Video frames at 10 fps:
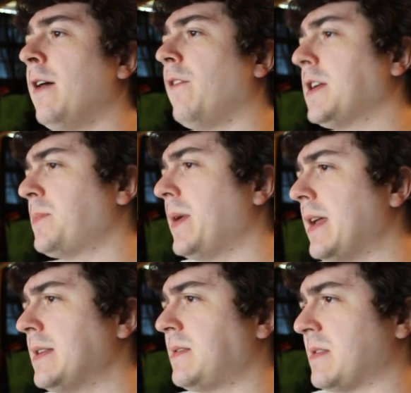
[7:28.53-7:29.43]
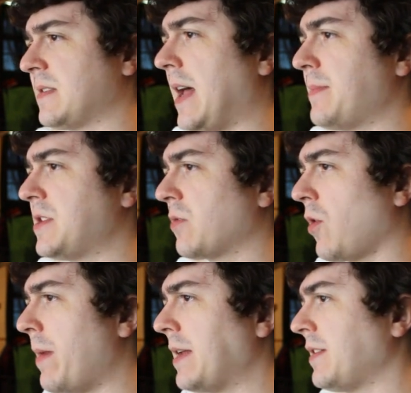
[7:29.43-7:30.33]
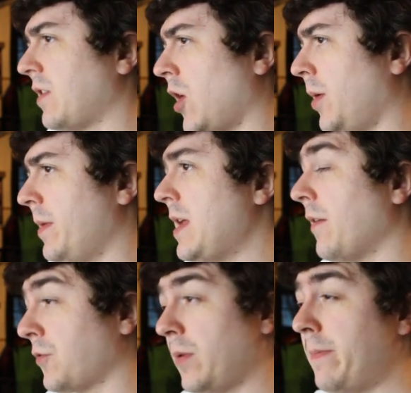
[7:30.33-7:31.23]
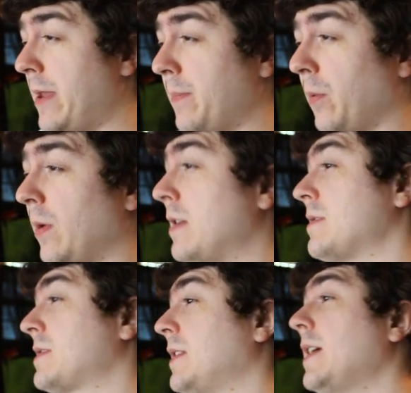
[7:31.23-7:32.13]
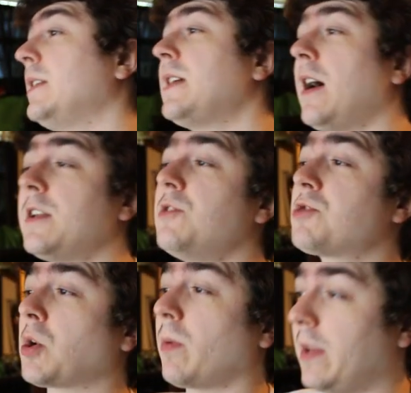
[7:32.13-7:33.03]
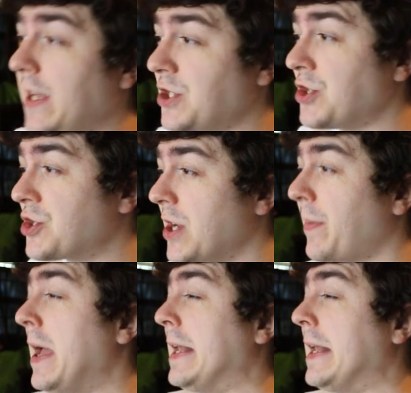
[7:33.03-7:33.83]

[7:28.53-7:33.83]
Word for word: Thus begins the slapstick romantic comedy of three people in a slightly unusual relationship